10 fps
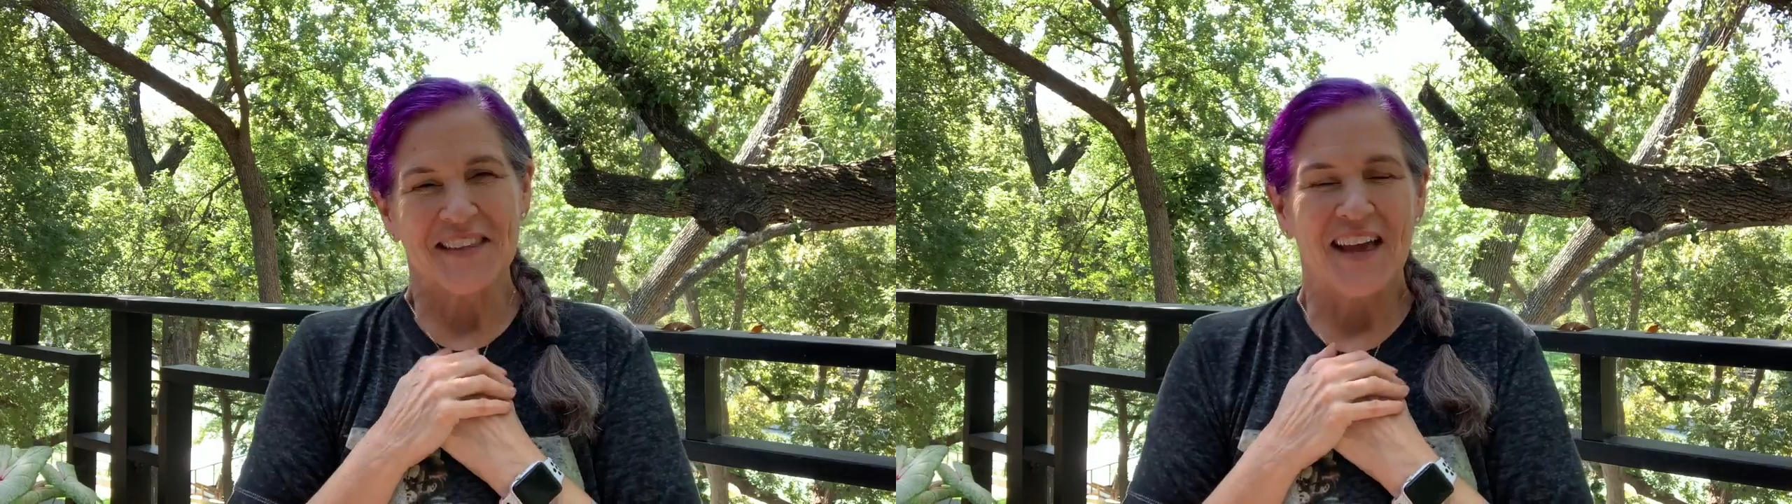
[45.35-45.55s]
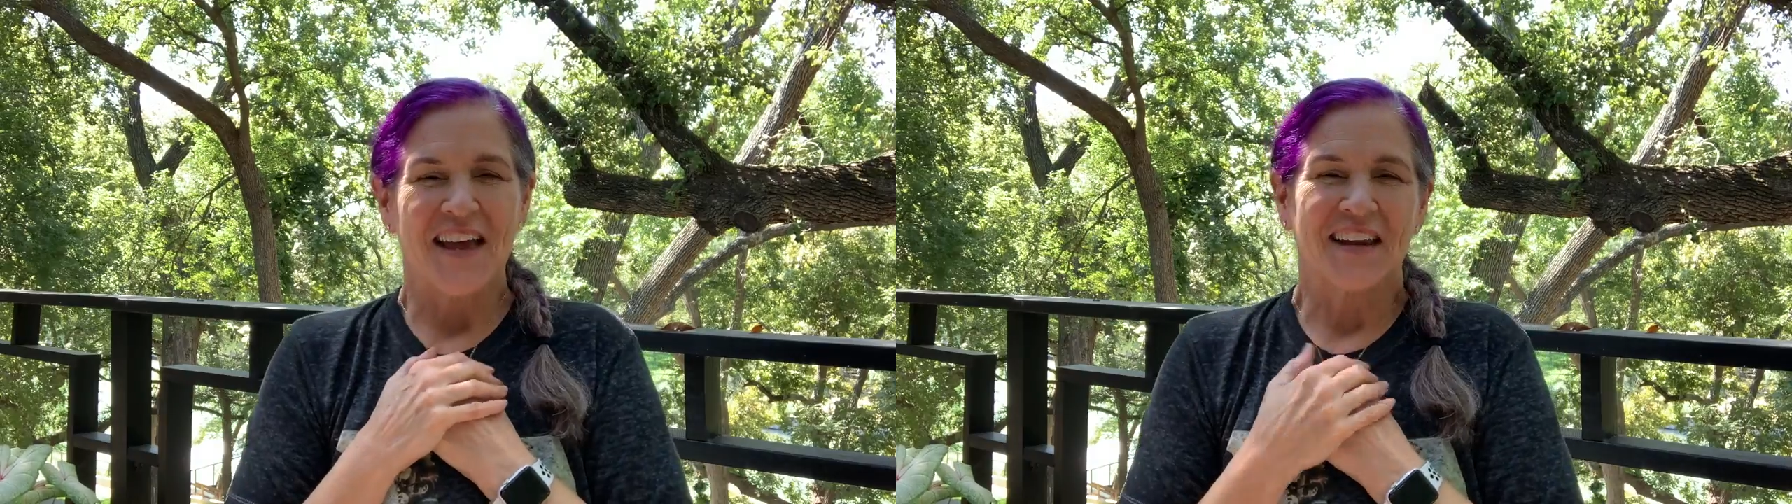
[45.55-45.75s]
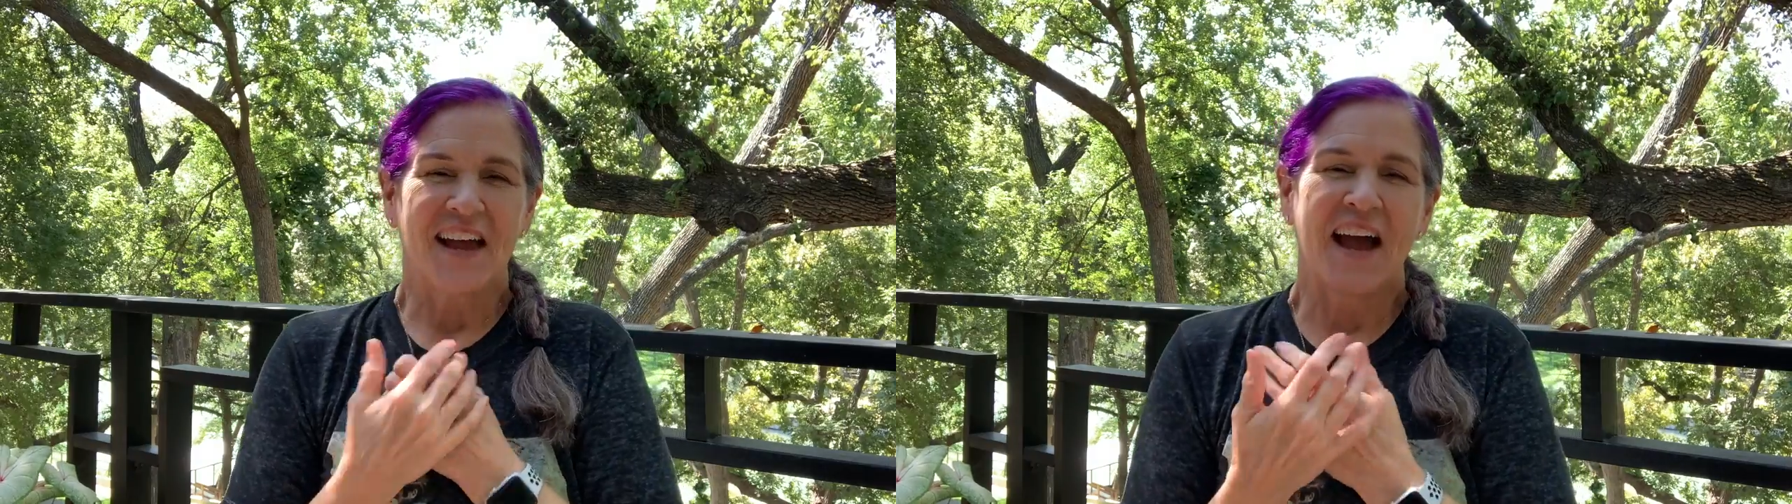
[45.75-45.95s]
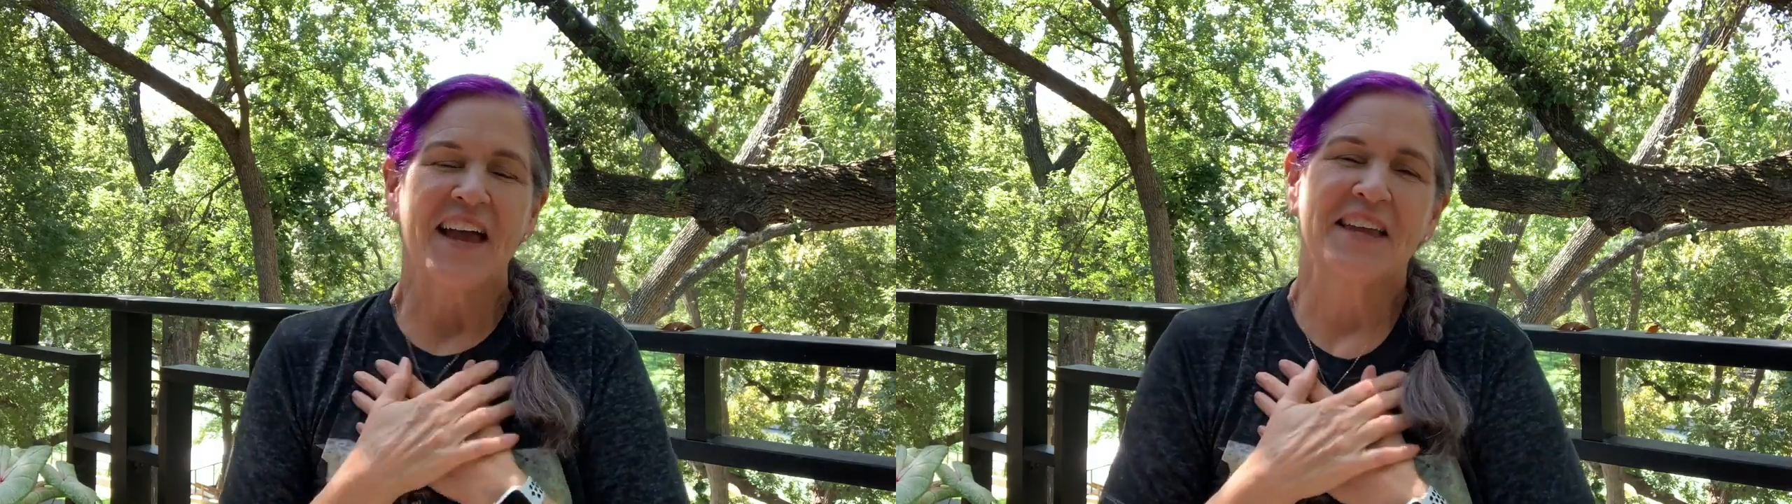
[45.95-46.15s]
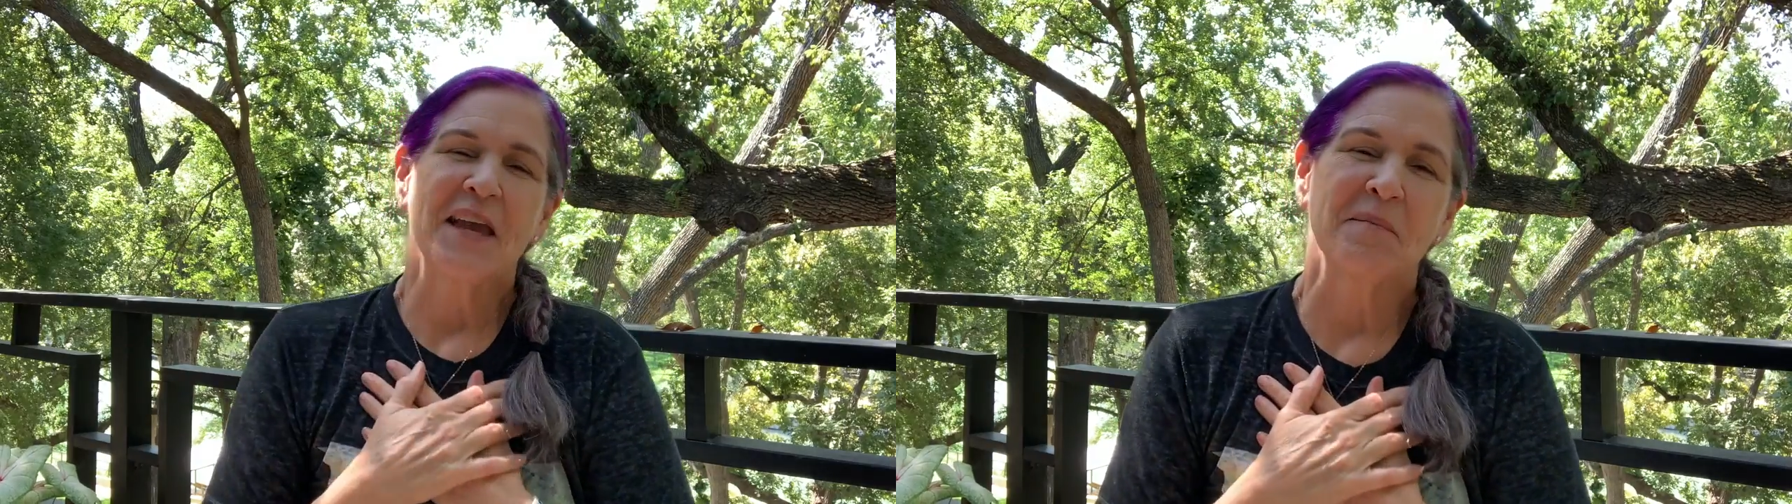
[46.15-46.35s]
that
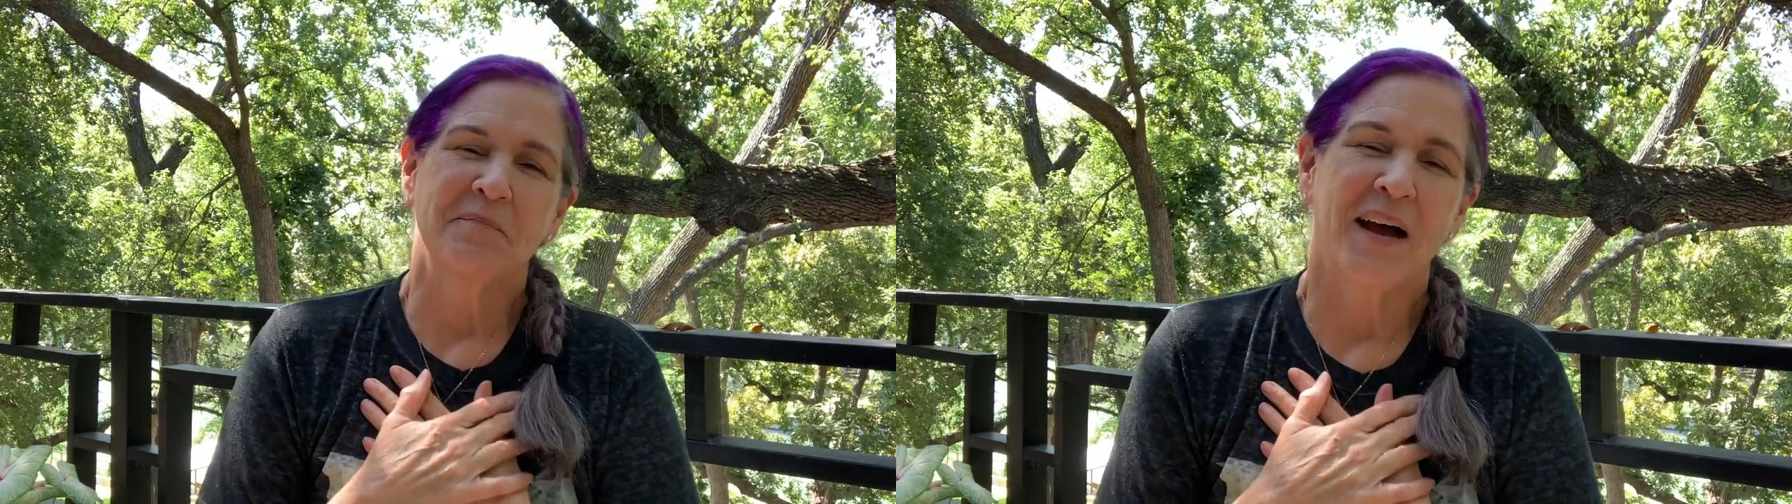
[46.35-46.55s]
I came,